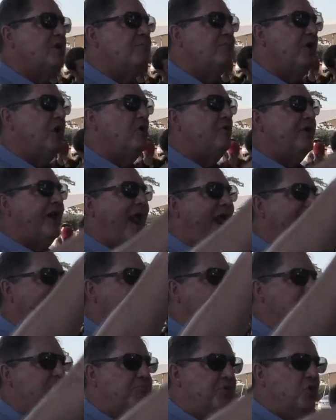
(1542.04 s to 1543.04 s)
boat and
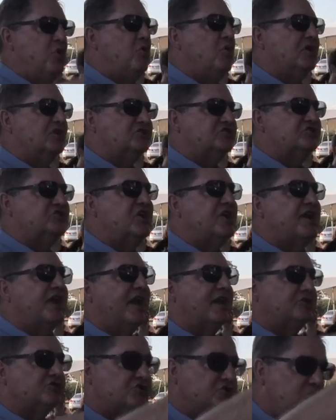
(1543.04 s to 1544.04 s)
a buoy sitting
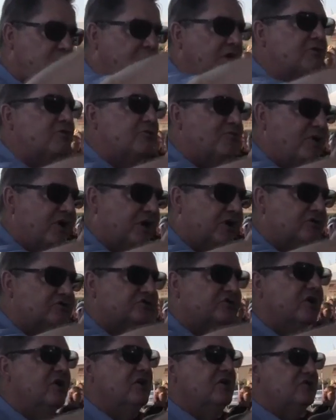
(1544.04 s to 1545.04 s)
at 200
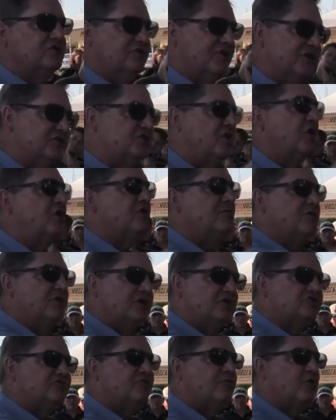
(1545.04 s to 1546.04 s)
meters, so that's 100
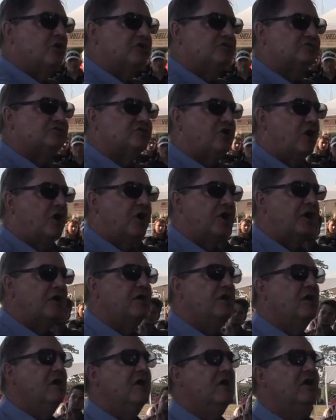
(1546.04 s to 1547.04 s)
meters from where you started.
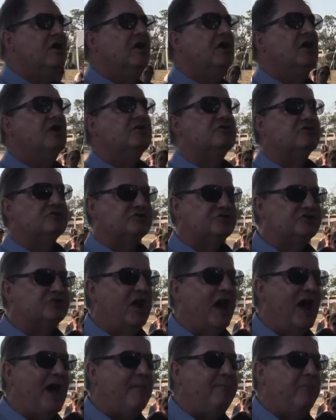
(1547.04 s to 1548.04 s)

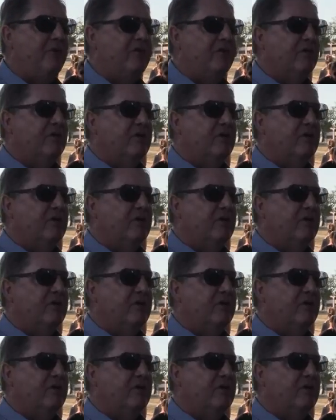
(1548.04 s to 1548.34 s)
Stop.